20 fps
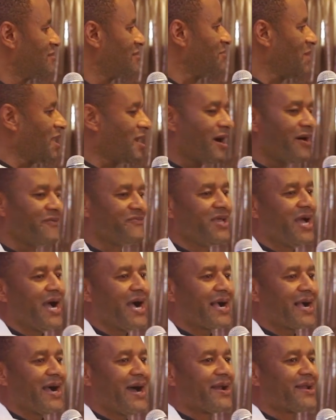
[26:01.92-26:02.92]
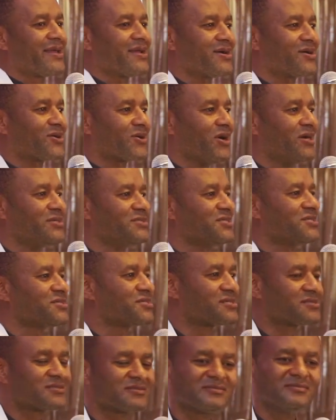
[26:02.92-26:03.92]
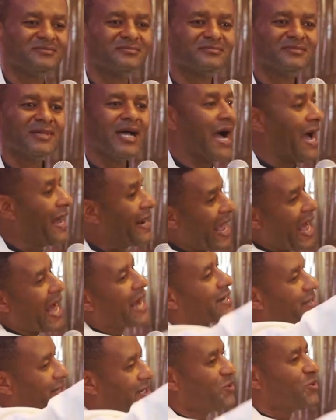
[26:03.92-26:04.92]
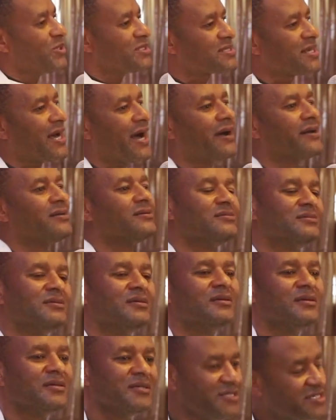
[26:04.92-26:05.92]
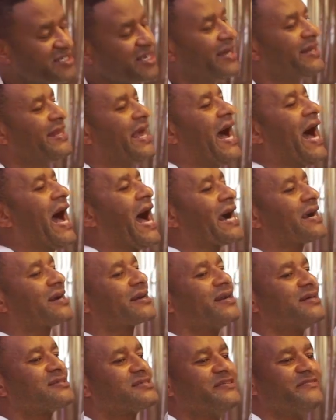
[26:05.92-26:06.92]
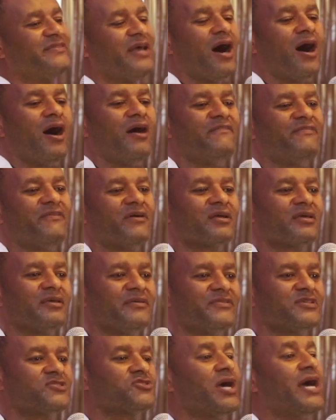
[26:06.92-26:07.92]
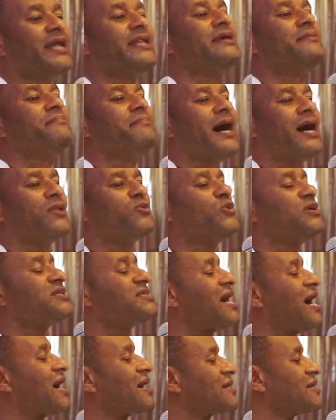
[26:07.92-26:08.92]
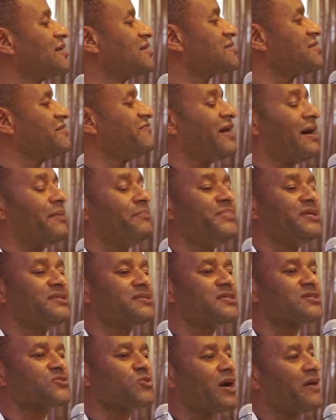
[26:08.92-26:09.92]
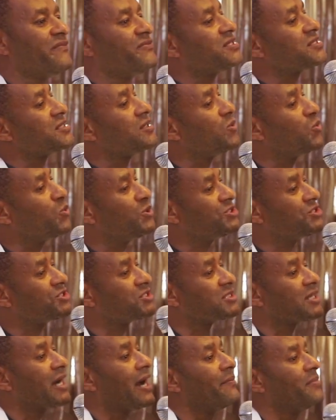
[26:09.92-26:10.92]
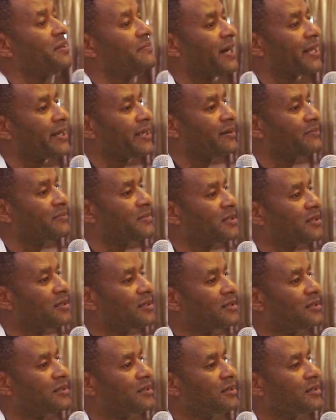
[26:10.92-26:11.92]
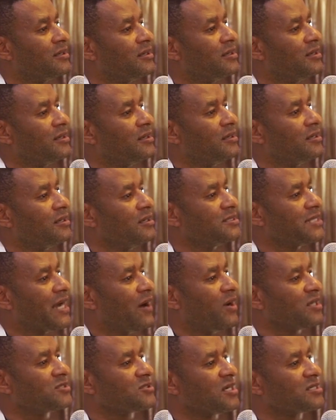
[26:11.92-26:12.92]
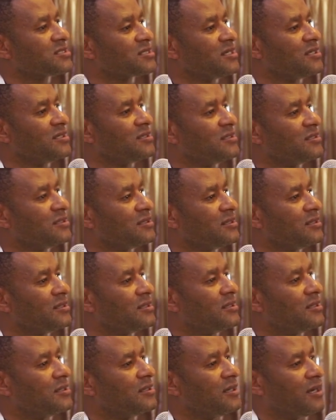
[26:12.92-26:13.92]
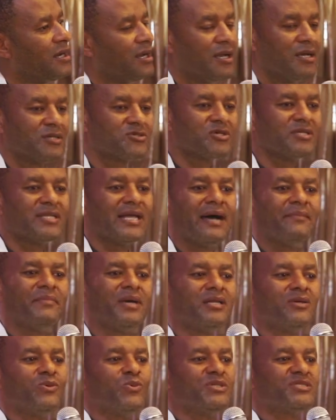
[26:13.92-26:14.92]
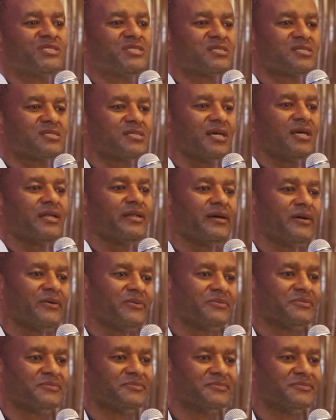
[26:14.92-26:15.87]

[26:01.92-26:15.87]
Many of you are carrying grudges. And I agree with her. He said they are aggressive, they are unforgiving. So any man who is aggressive and beats his wife, he's a witch. Abi, madam. Is that what you're saying? So there are many witches here now.